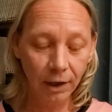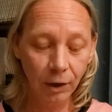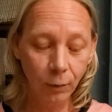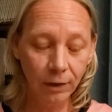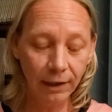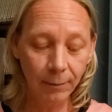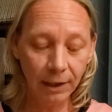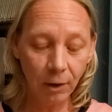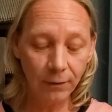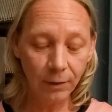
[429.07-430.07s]
You wouldn't let
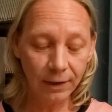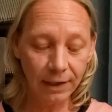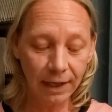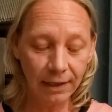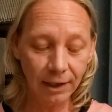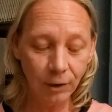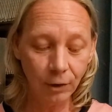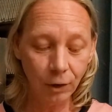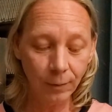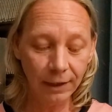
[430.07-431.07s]
me out of your sight. You
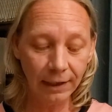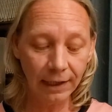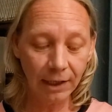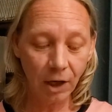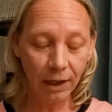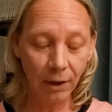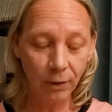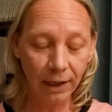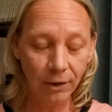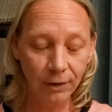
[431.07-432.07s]
told me to let it all
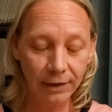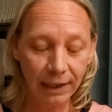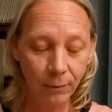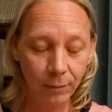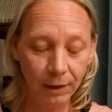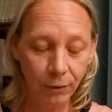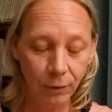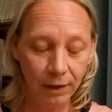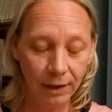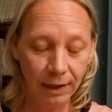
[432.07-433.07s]
out, and you stayed with me
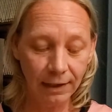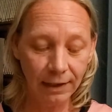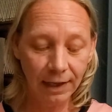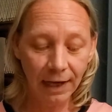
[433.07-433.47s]
through the night.